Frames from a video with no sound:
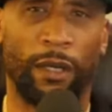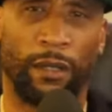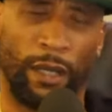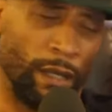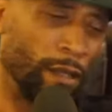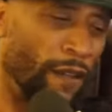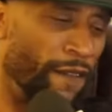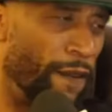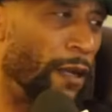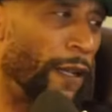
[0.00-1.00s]
So I was
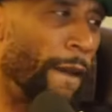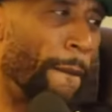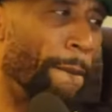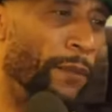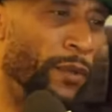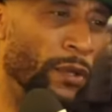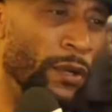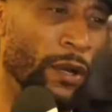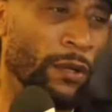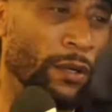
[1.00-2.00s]
like, fuck it, you
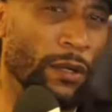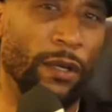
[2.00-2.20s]
know?